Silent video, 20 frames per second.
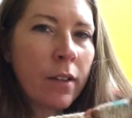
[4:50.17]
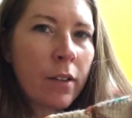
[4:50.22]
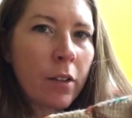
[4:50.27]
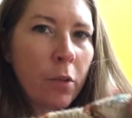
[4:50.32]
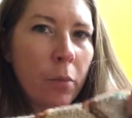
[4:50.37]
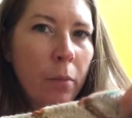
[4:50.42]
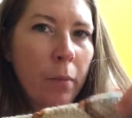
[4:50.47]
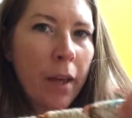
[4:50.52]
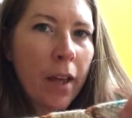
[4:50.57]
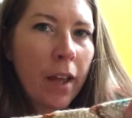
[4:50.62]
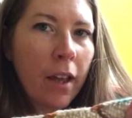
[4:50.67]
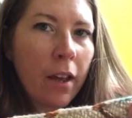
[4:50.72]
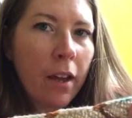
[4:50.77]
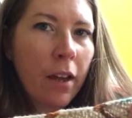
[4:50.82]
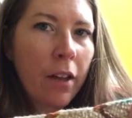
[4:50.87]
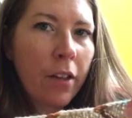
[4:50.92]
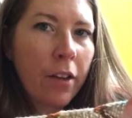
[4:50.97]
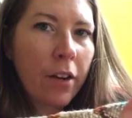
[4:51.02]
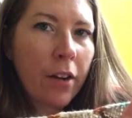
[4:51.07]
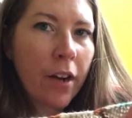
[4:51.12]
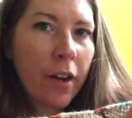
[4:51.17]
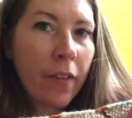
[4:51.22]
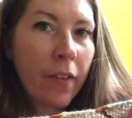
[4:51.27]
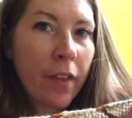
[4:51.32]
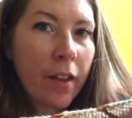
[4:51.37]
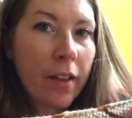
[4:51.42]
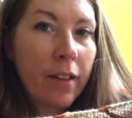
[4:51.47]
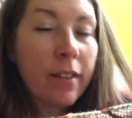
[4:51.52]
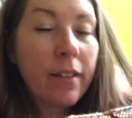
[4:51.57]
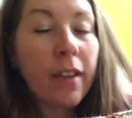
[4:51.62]
So main color, and
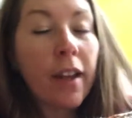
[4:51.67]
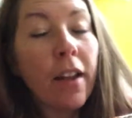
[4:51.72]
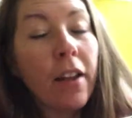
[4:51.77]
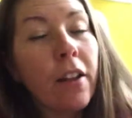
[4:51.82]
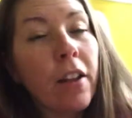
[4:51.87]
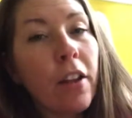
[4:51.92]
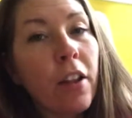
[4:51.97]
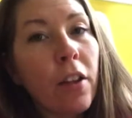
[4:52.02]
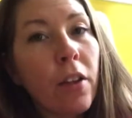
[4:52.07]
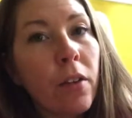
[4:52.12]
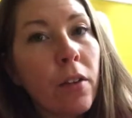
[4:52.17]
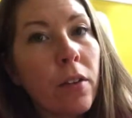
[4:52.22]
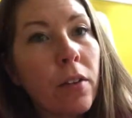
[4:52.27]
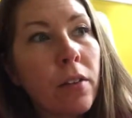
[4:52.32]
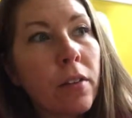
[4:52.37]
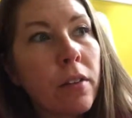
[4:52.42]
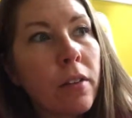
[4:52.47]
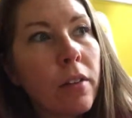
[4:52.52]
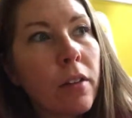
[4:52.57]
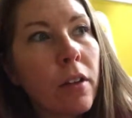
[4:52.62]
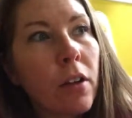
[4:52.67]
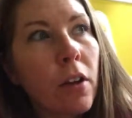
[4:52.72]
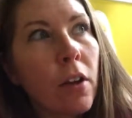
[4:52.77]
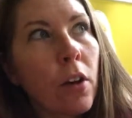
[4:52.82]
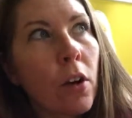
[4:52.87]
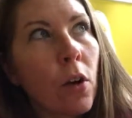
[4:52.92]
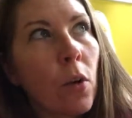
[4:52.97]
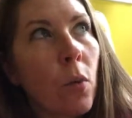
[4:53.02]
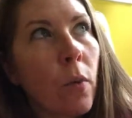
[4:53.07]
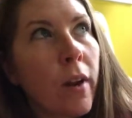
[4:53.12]
then it said to use
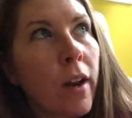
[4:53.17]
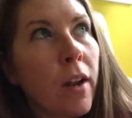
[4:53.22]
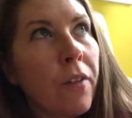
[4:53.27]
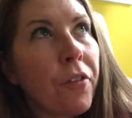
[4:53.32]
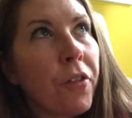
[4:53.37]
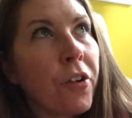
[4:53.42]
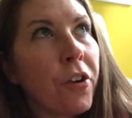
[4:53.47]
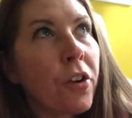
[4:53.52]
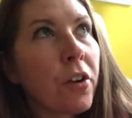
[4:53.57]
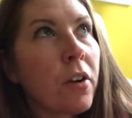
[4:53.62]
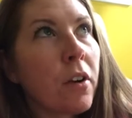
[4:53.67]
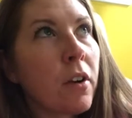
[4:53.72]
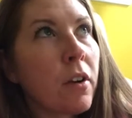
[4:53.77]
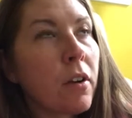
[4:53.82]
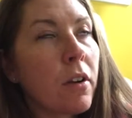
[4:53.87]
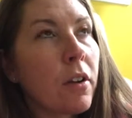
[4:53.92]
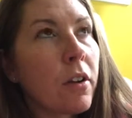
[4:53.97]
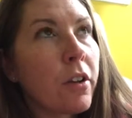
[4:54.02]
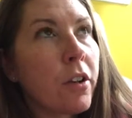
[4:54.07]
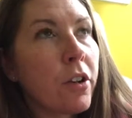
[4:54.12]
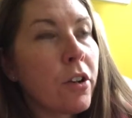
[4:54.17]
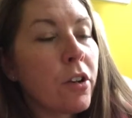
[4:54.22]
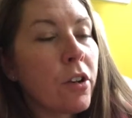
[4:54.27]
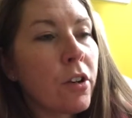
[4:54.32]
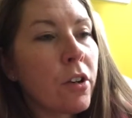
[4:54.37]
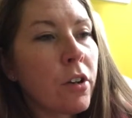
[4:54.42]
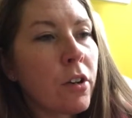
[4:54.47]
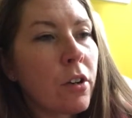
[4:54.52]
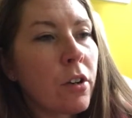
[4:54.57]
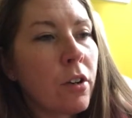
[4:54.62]
whatever your
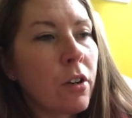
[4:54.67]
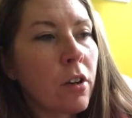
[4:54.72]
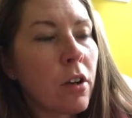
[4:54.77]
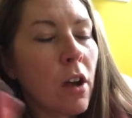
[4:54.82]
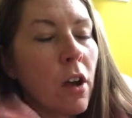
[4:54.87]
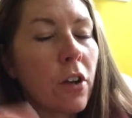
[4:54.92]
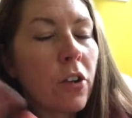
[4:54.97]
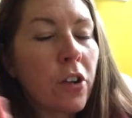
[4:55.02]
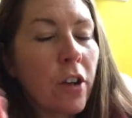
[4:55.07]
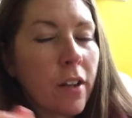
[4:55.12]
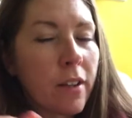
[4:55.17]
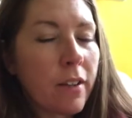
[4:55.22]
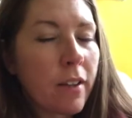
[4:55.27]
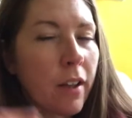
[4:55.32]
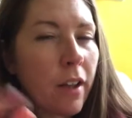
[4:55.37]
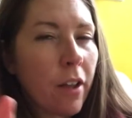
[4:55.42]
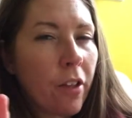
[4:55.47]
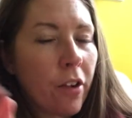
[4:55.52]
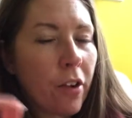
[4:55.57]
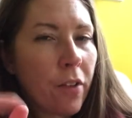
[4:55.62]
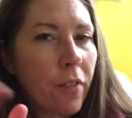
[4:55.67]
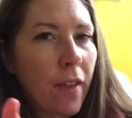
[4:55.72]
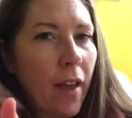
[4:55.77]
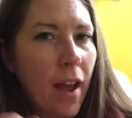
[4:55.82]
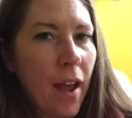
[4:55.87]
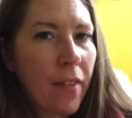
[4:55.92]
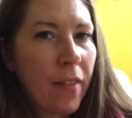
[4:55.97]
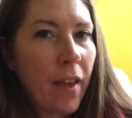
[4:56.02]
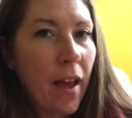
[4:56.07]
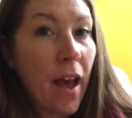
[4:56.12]
your contrasting color that
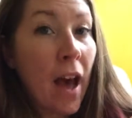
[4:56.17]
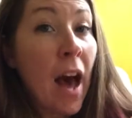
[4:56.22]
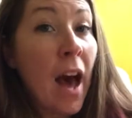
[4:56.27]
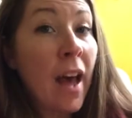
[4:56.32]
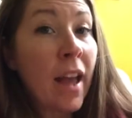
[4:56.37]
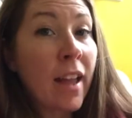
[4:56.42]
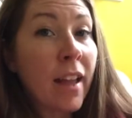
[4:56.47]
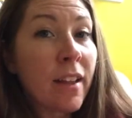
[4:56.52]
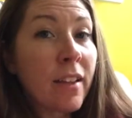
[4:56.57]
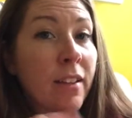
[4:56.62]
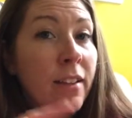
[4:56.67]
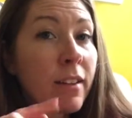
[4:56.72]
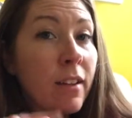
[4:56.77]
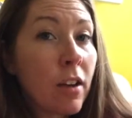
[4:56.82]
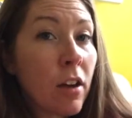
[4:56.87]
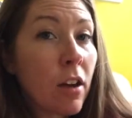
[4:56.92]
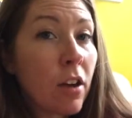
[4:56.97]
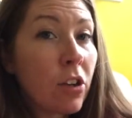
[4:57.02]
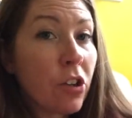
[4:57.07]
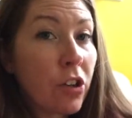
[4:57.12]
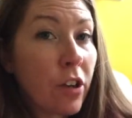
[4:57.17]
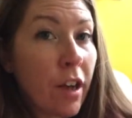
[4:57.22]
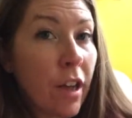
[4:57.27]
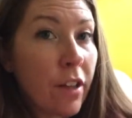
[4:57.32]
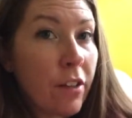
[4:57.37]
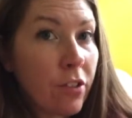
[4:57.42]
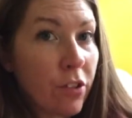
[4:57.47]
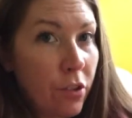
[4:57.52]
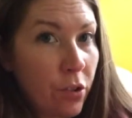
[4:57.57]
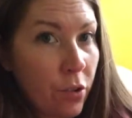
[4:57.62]
had the highest
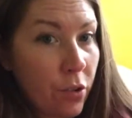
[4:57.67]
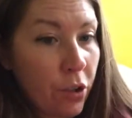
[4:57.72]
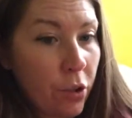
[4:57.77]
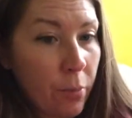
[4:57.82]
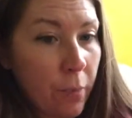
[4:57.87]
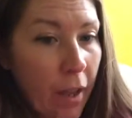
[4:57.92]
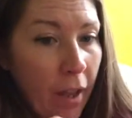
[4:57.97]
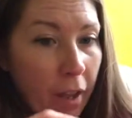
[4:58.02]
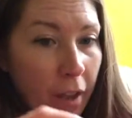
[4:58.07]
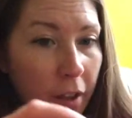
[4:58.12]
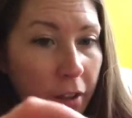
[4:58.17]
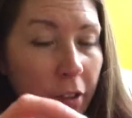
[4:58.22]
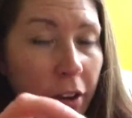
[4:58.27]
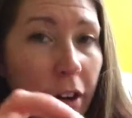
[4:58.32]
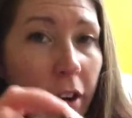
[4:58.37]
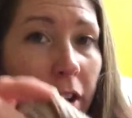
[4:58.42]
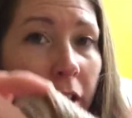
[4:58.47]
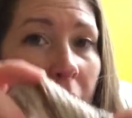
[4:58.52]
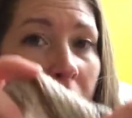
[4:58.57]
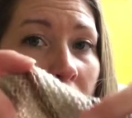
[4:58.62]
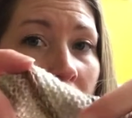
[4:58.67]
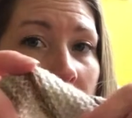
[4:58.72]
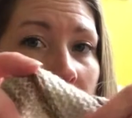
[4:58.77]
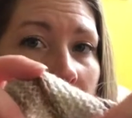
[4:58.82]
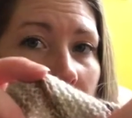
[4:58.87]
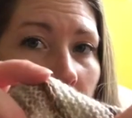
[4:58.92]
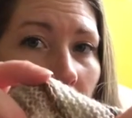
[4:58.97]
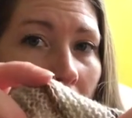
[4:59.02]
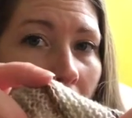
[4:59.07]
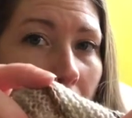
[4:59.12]
contrast to your main color.
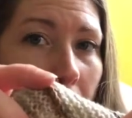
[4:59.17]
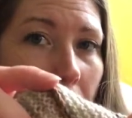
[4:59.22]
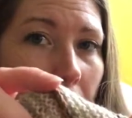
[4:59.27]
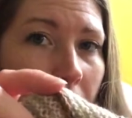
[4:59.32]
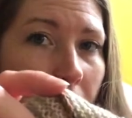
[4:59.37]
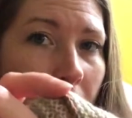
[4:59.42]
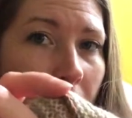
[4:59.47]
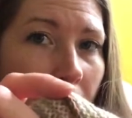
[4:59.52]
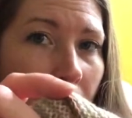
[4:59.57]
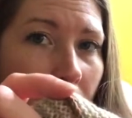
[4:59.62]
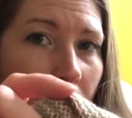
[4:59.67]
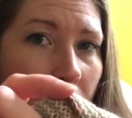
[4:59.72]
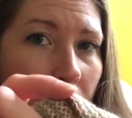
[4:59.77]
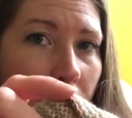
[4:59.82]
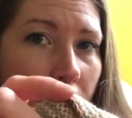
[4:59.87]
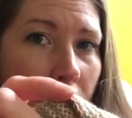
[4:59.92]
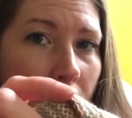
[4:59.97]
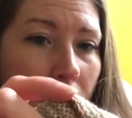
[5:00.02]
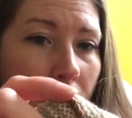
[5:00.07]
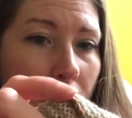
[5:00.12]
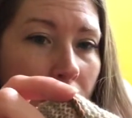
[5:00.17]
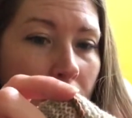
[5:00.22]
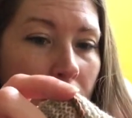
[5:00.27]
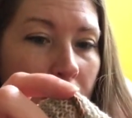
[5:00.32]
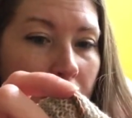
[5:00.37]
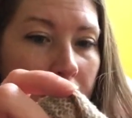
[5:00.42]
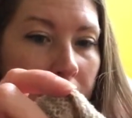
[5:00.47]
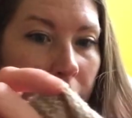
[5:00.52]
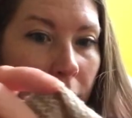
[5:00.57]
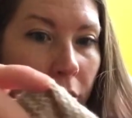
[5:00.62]
So I picked
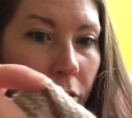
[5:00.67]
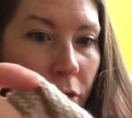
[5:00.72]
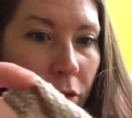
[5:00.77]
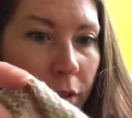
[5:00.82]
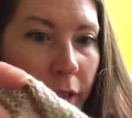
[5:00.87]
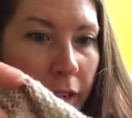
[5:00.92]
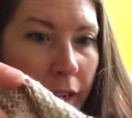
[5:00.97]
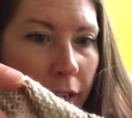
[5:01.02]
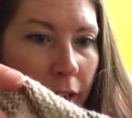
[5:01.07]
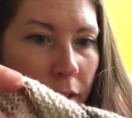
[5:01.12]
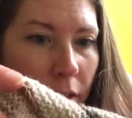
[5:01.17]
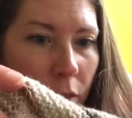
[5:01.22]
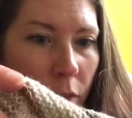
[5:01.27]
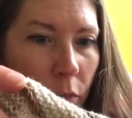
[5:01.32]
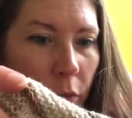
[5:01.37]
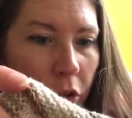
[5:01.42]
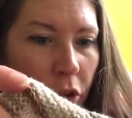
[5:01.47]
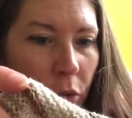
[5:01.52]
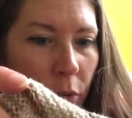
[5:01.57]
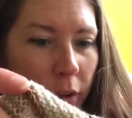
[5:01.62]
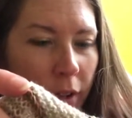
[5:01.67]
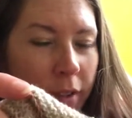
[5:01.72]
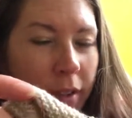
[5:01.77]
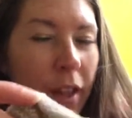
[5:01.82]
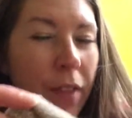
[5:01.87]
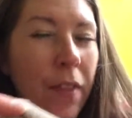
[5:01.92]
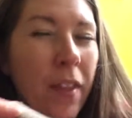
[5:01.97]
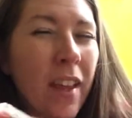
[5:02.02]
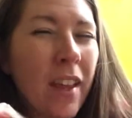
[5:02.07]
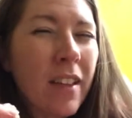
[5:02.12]
this green, which was,
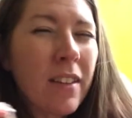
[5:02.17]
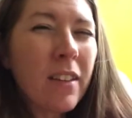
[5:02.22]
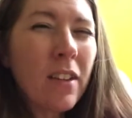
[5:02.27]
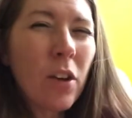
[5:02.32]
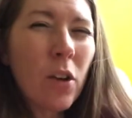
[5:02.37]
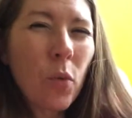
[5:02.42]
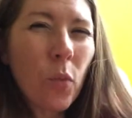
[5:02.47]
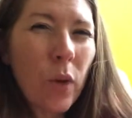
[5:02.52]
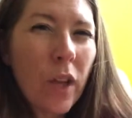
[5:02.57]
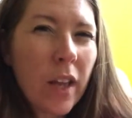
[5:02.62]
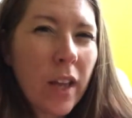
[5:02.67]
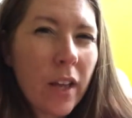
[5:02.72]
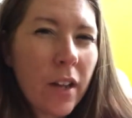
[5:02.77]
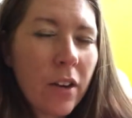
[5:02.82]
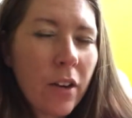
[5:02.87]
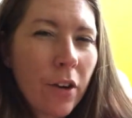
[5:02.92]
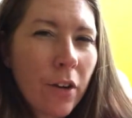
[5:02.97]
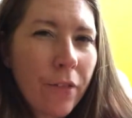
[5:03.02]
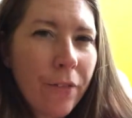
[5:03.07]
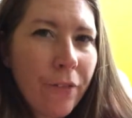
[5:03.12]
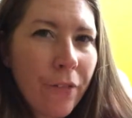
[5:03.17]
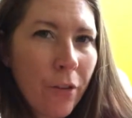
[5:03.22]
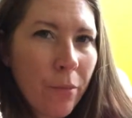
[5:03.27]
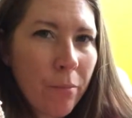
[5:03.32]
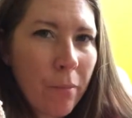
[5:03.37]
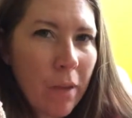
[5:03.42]
I think it's called Weekender from